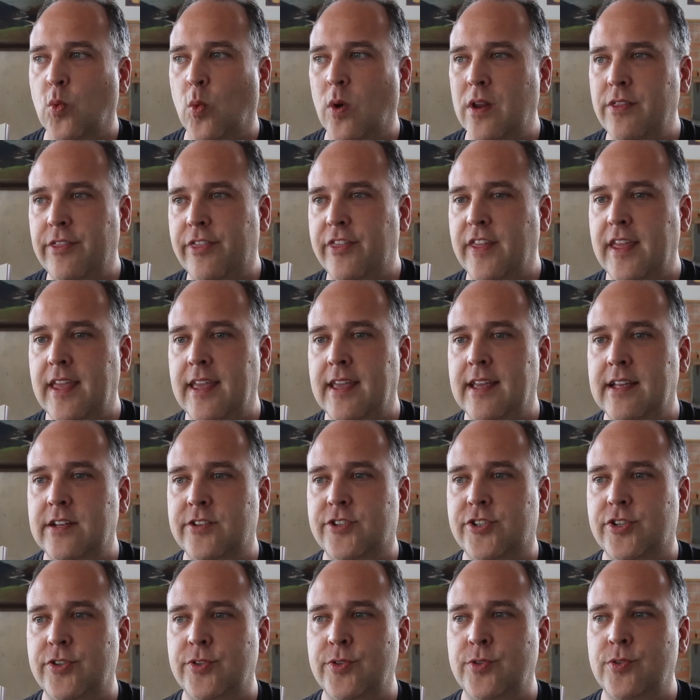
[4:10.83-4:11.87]
one thing
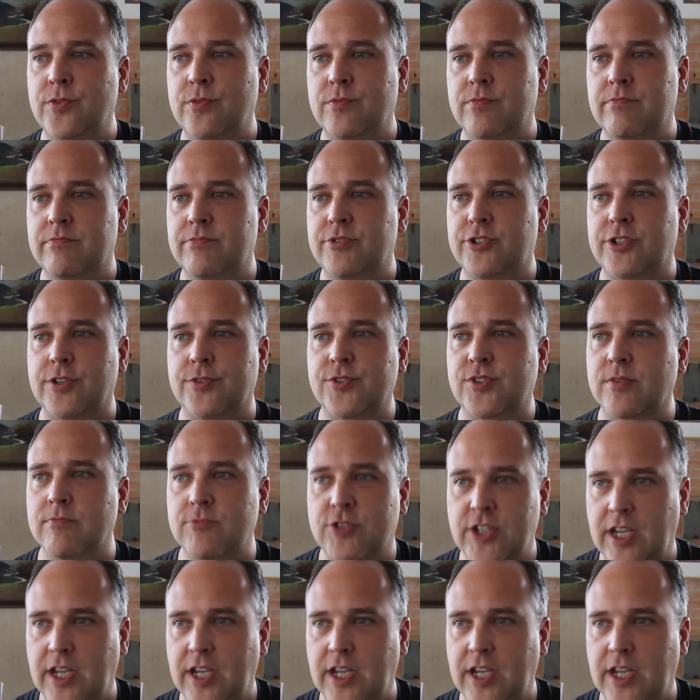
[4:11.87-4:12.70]
to show some